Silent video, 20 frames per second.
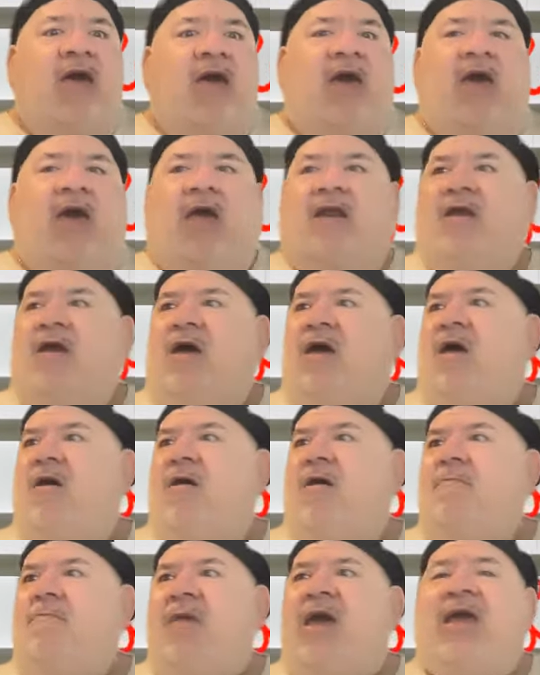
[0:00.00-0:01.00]
And
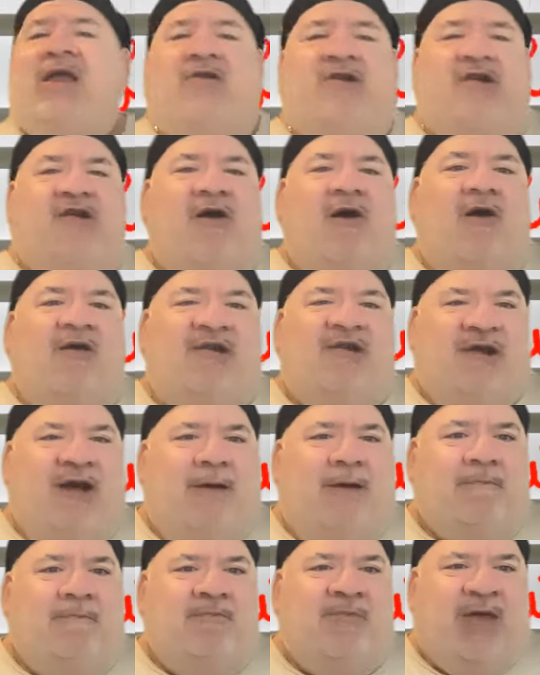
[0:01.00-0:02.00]
Meat shows
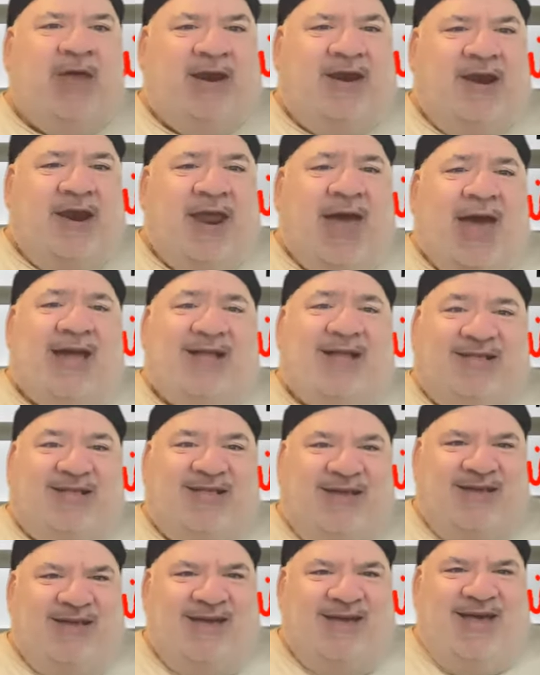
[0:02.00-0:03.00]
up in the ninth.
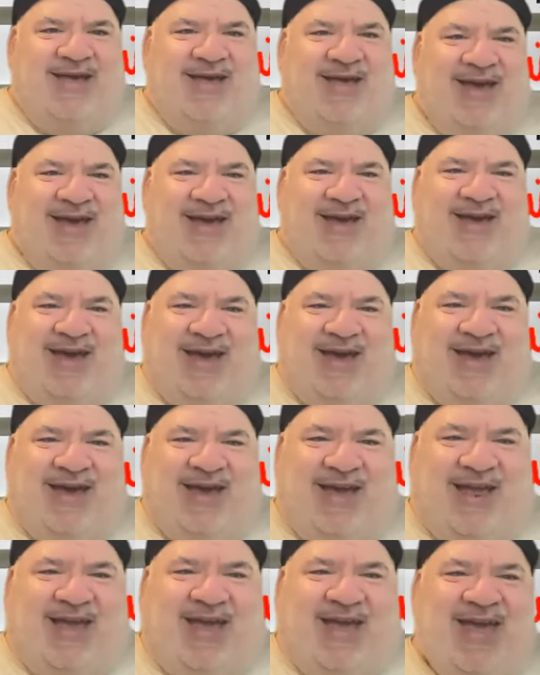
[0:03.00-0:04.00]

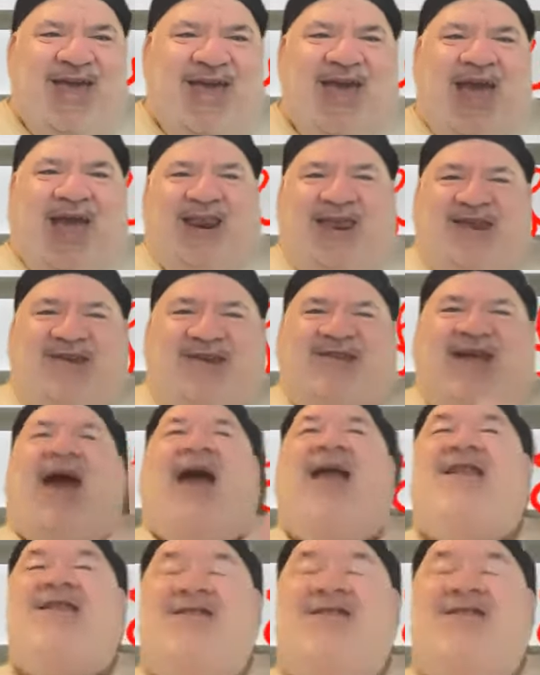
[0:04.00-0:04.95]
And he's got